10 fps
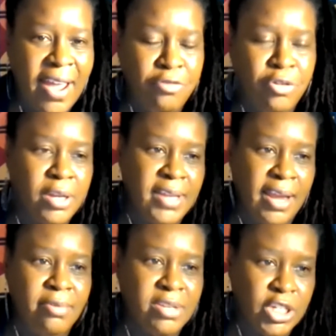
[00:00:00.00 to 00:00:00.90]
African
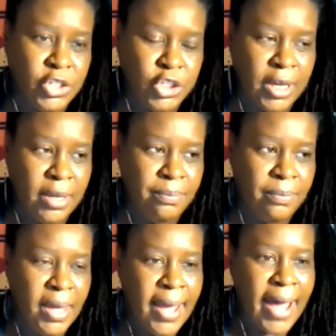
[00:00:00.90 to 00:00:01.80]
heritage
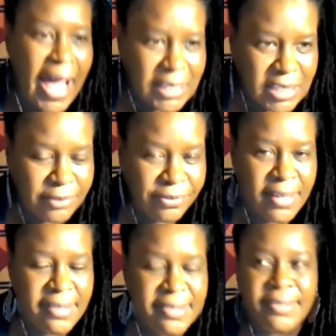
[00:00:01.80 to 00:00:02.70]

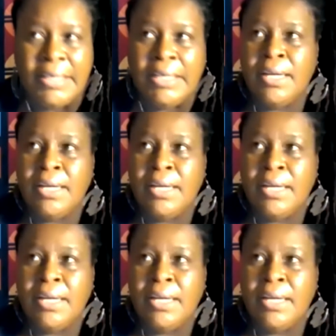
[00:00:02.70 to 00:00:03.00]
activists,